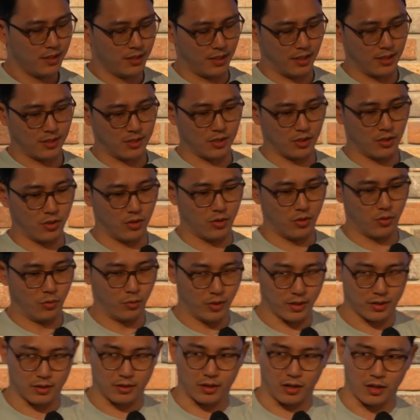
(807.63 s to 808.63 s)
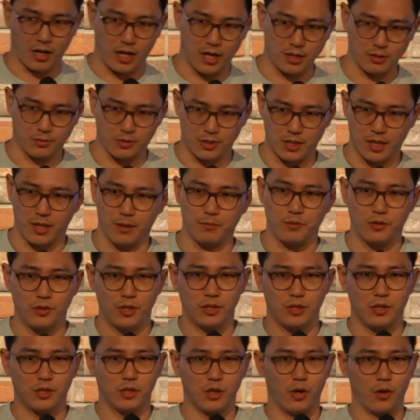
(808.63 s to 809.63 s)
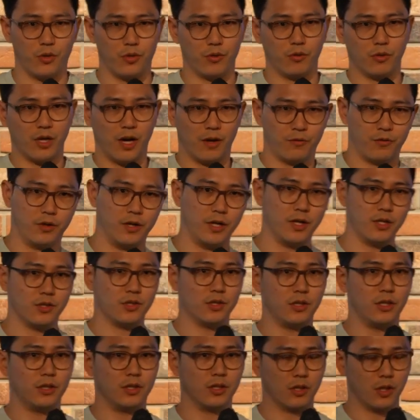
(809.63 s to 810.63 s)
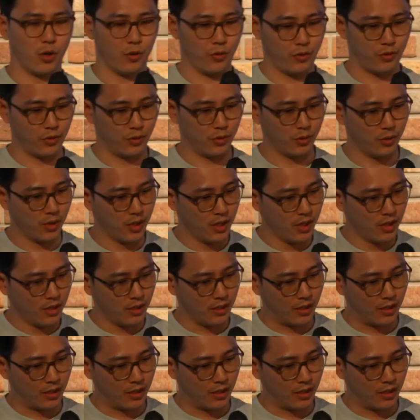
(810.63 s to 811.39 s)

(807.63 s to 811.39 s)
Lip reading: And so with the Cosmos Hub, you need to go through governance, you need to go through